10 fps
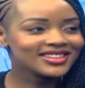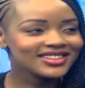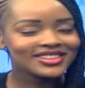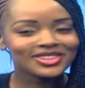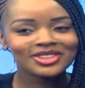
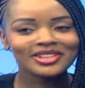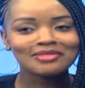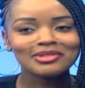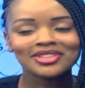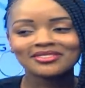just to cry
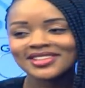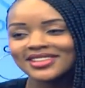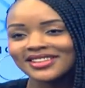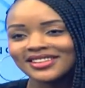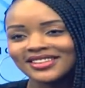about
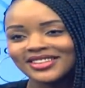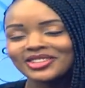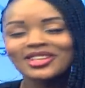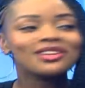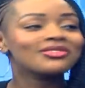everything.
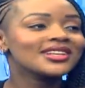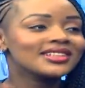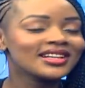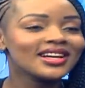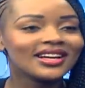Because otherwise,
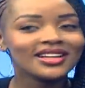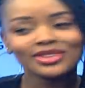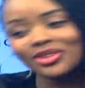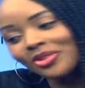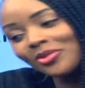and
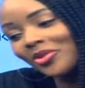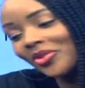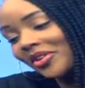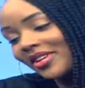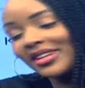you're
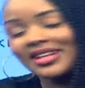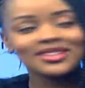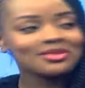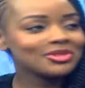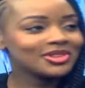uko,
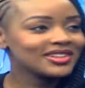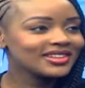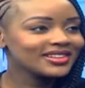last born.